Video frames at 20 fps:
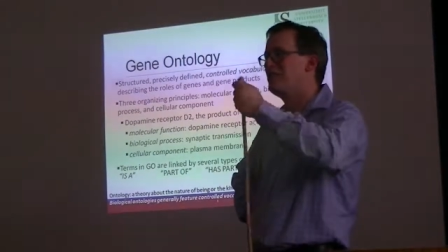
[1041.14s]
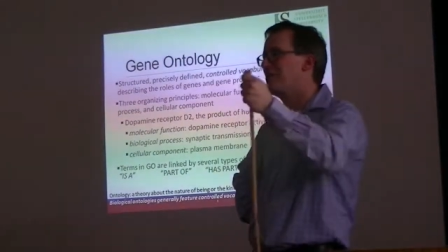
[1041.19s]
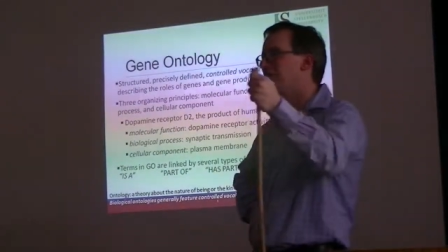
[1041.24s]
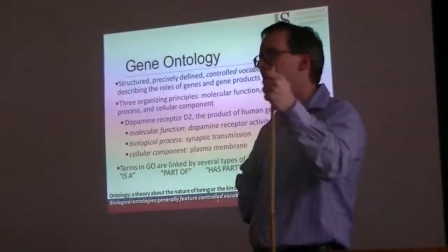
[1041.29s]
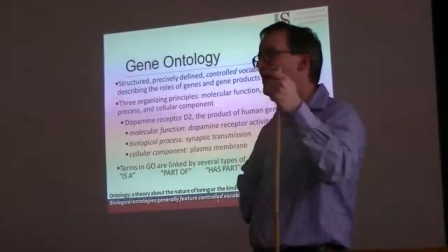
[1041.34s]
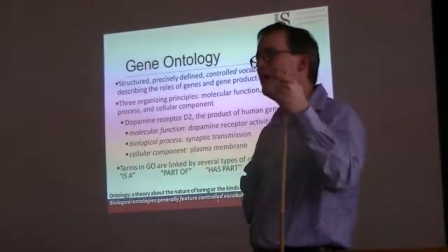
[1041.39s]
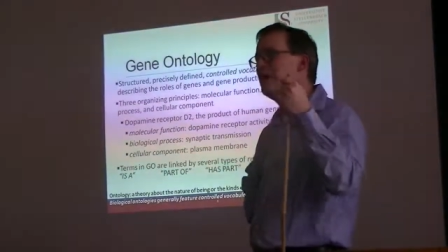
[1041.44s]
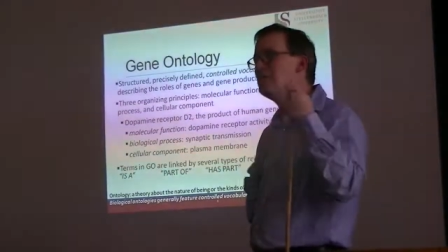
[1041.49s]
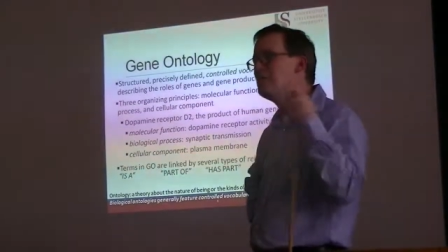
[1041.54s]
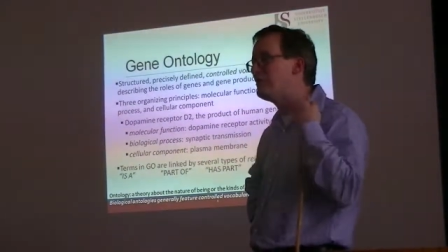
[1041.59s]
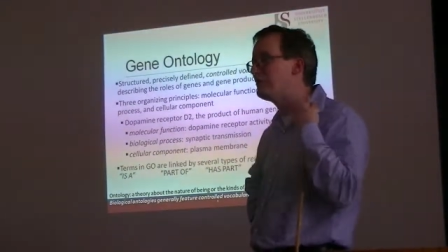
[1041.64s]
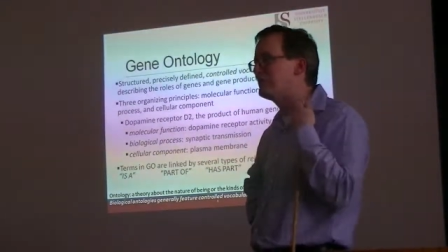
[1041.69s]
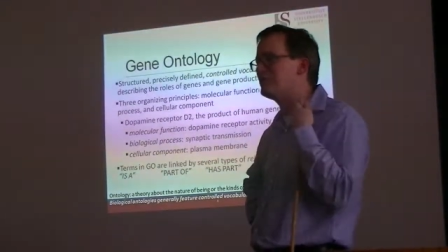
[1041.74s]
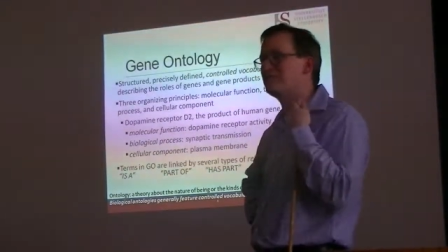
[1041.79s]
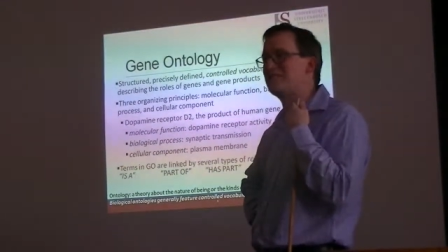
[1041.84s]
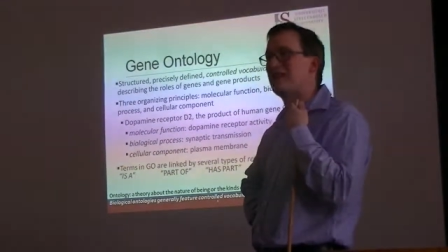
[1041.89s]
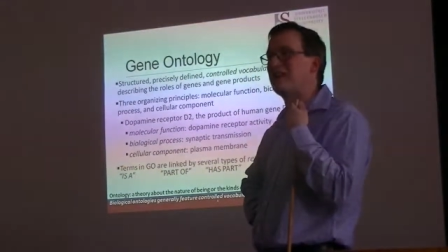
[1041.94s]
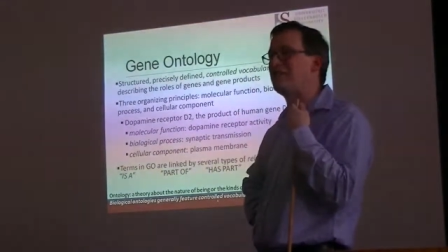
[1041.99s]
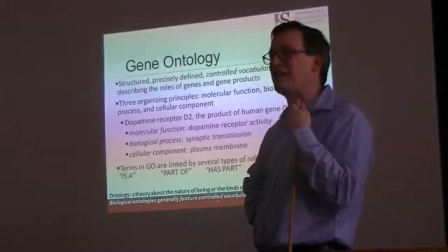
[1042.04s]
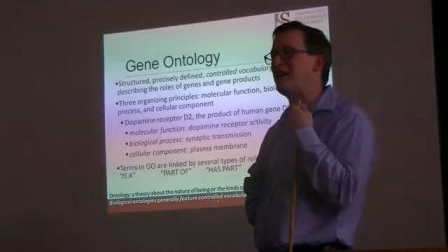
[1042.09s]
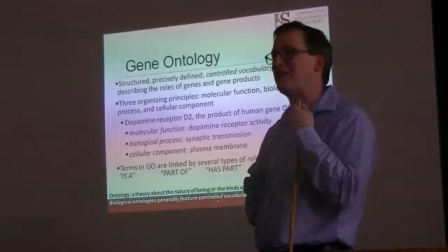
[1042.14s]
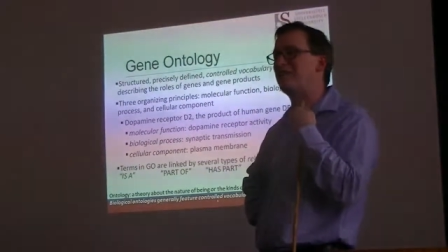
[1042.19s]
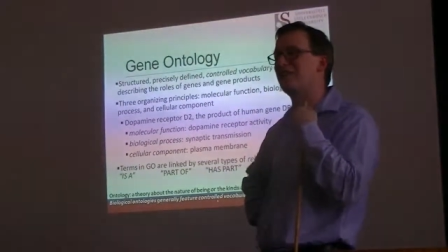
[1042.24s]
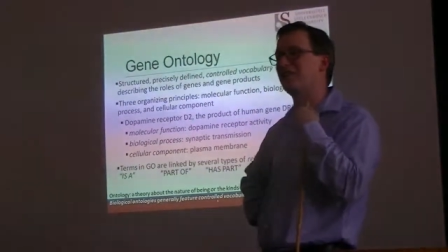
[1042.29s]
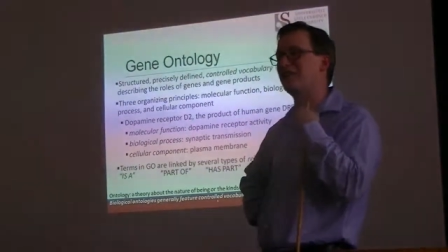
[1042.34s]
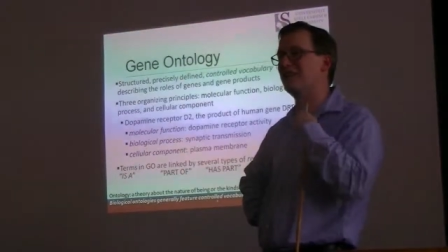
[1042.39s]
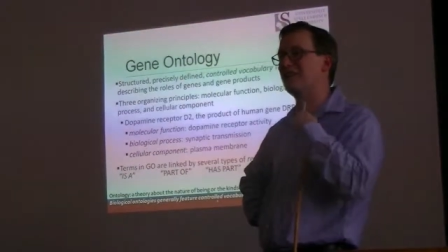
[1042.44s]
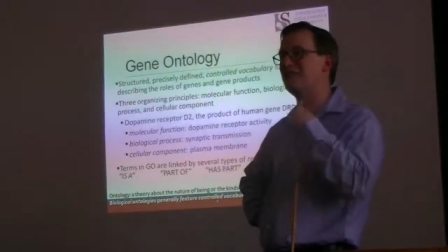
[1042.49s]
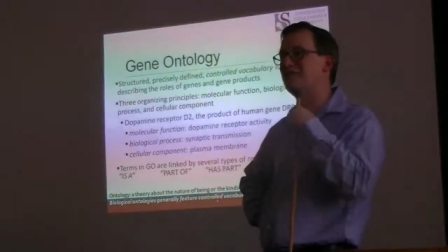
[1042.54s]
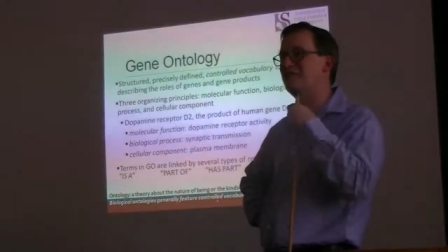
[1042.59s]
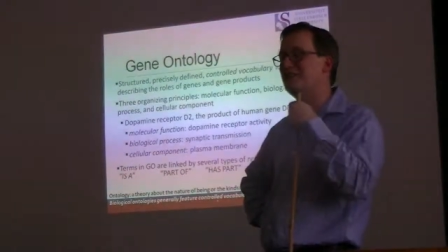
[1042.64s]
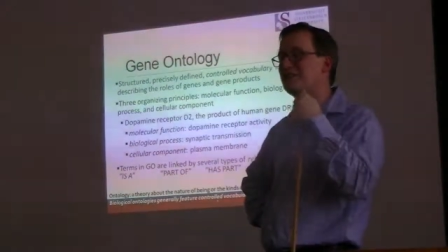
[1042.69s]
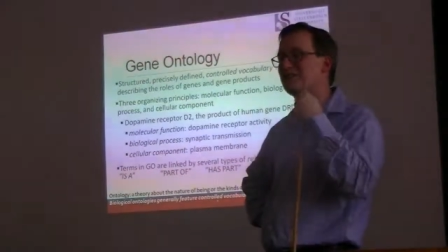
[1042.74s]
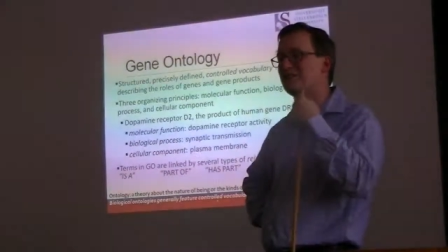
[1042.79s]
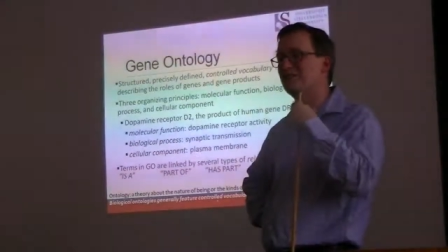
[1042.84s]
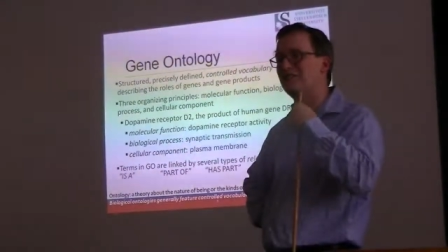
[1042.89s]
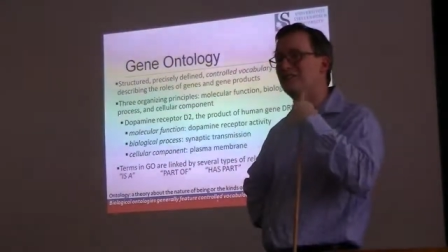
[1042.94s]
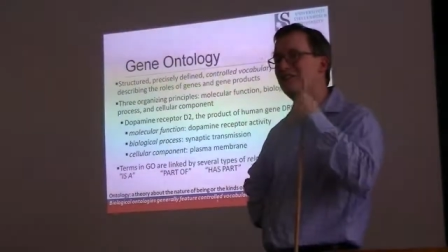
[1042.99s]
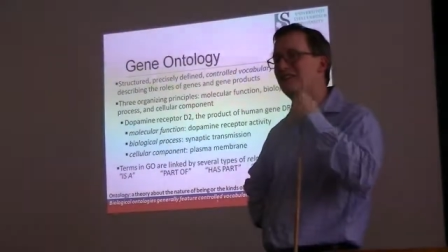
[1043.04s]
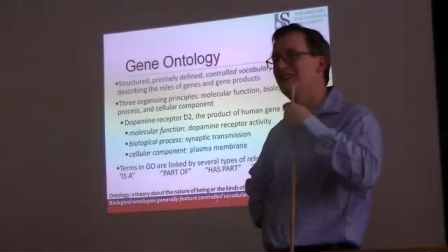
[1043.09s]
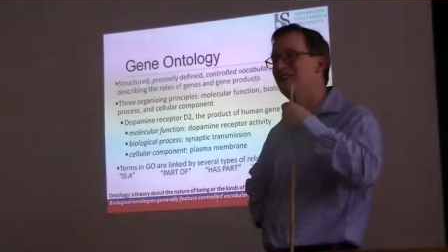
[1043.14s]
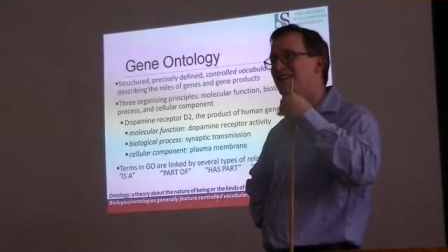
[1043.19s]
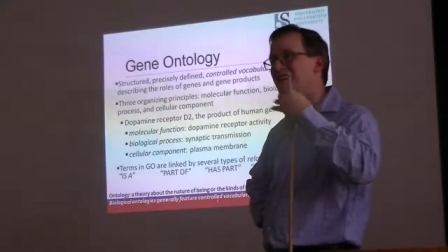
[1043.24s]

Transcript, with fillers: I moved to South Africa. I mean, these are